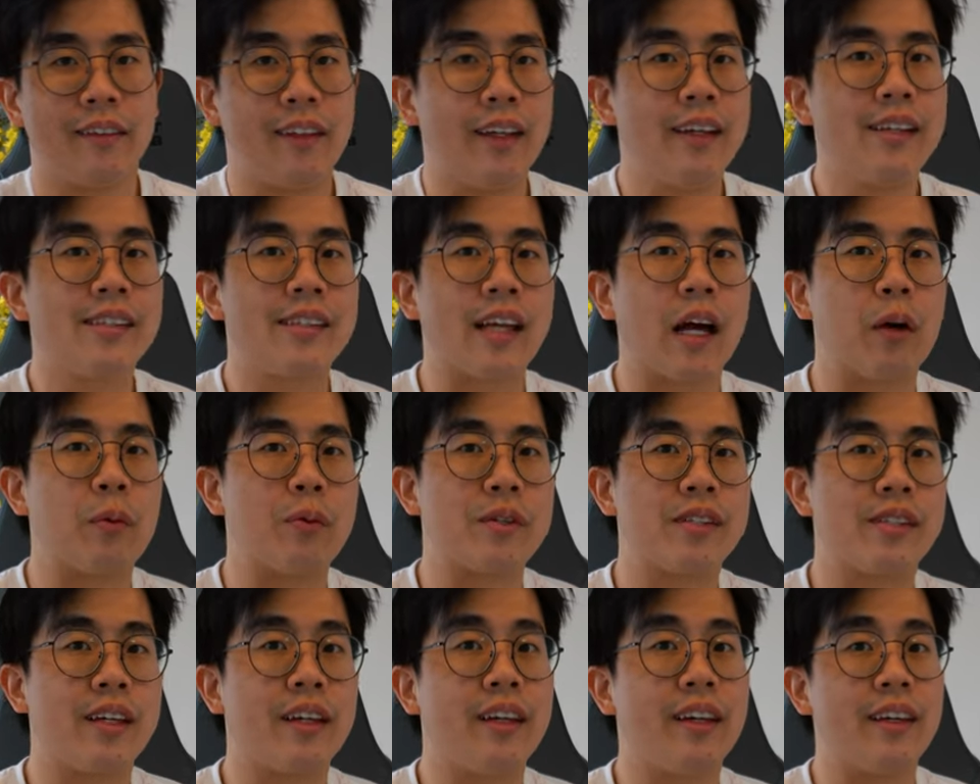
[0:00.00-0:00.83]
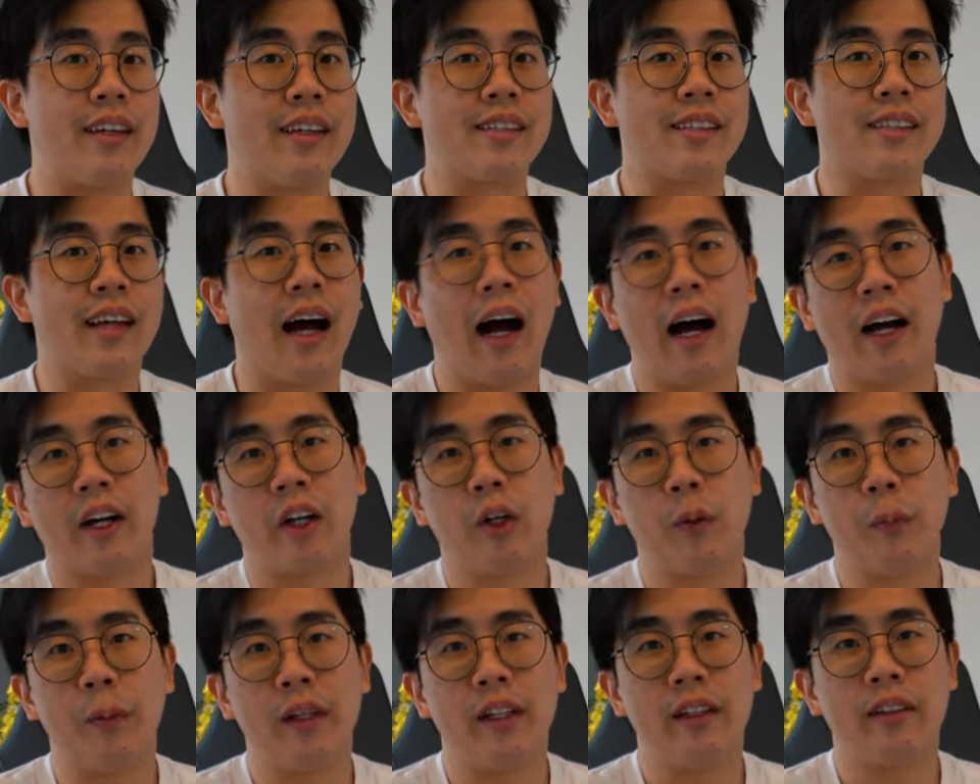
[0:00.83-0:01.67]
This, I would say, is
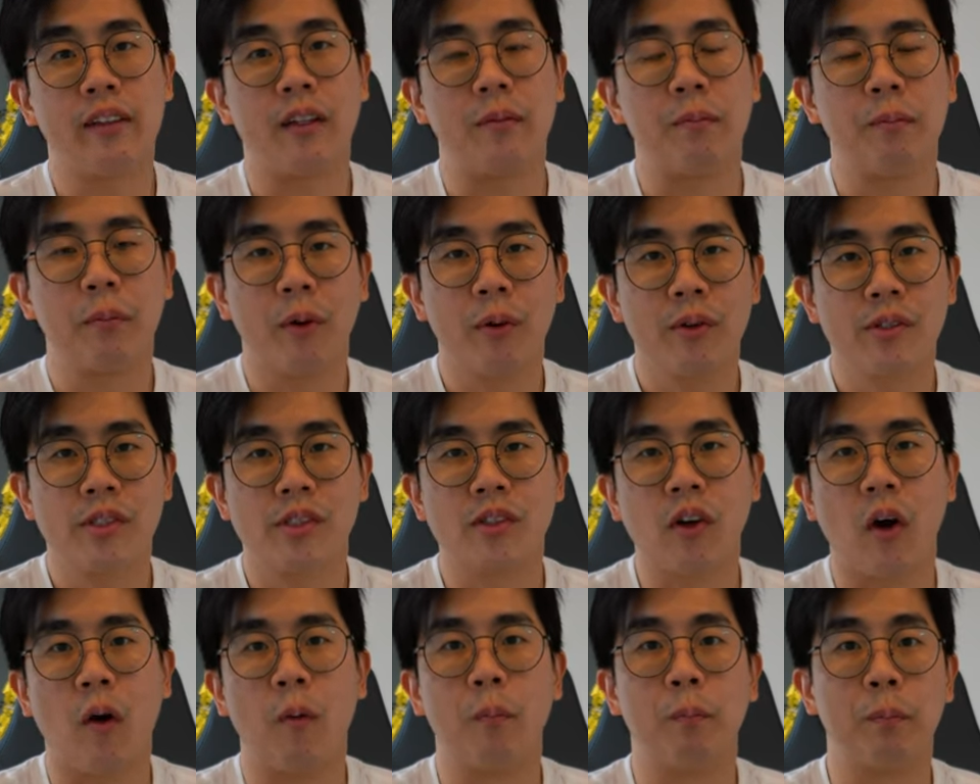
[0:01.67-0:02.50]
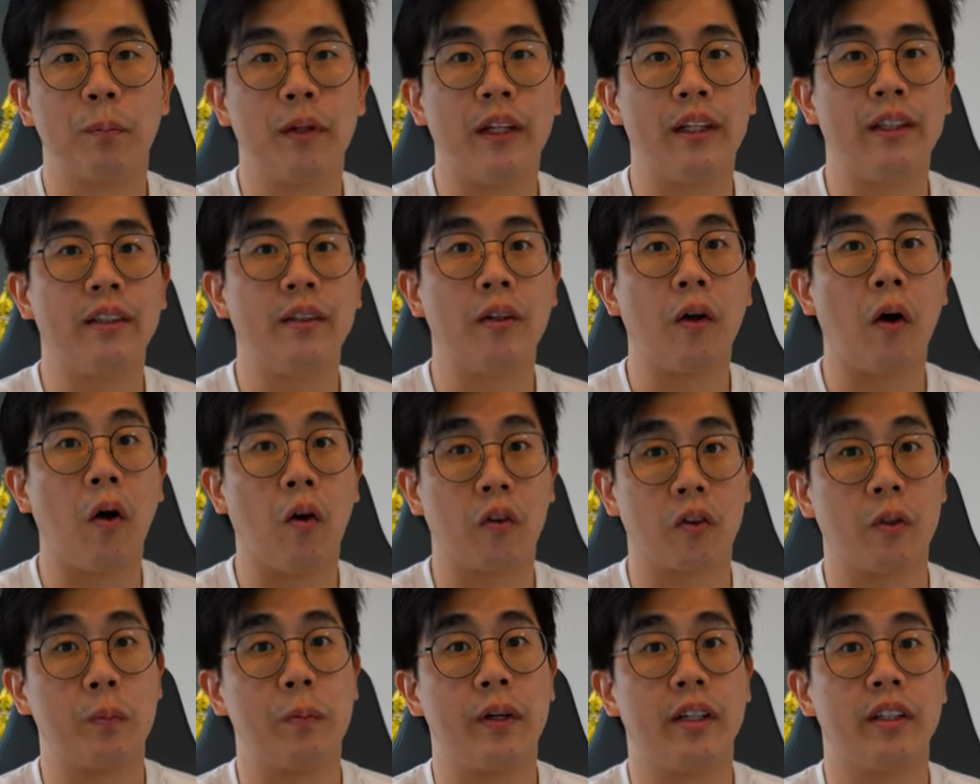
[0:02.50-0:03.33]
arguably the most complete
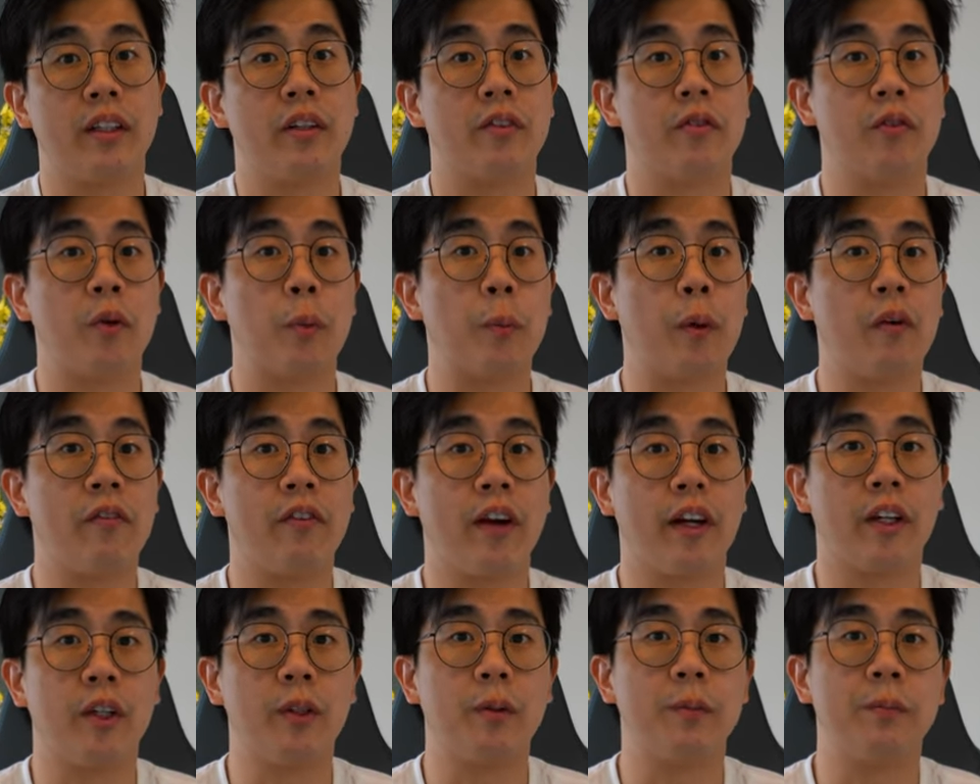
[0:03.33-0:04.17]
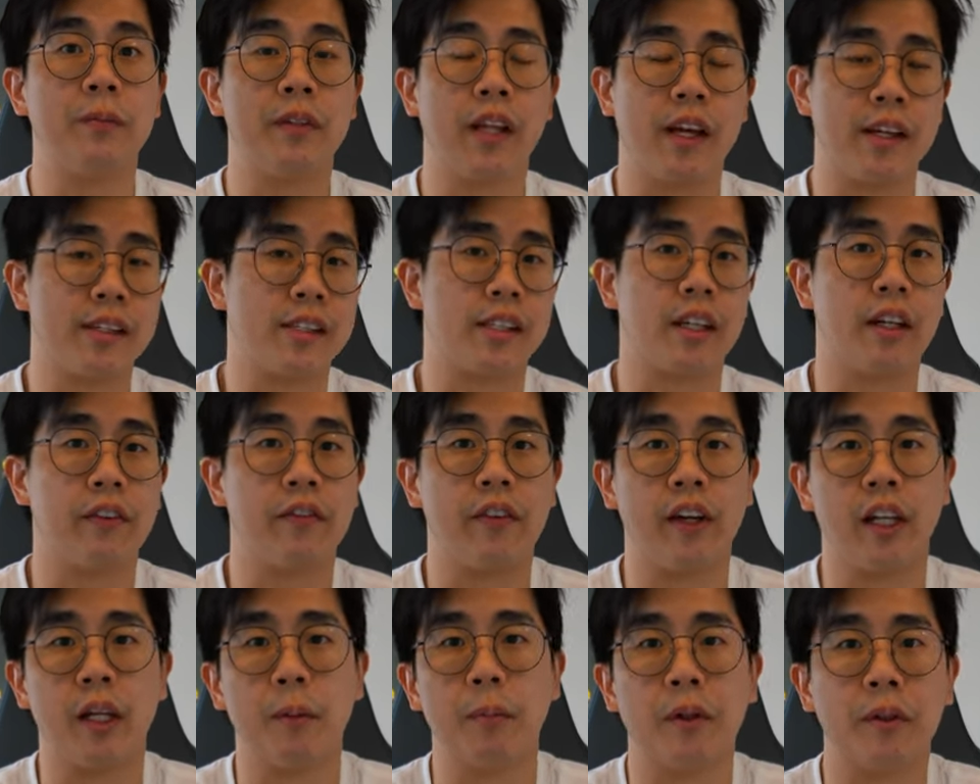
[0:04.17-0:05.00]
automated robot vacuum that is
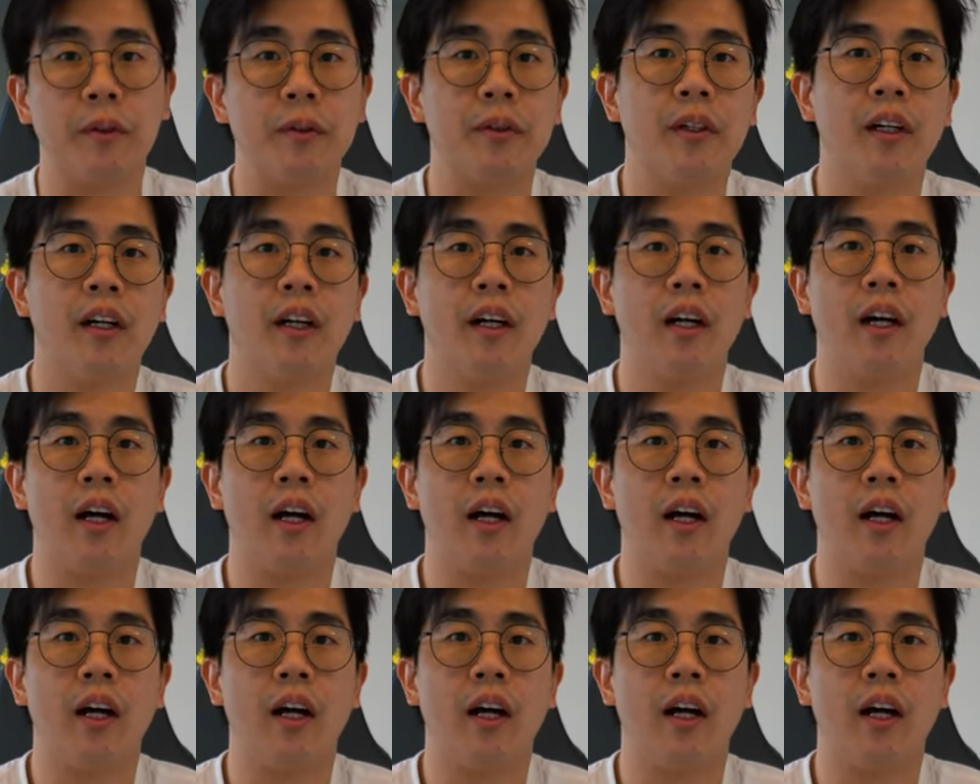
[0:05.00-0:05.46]
available.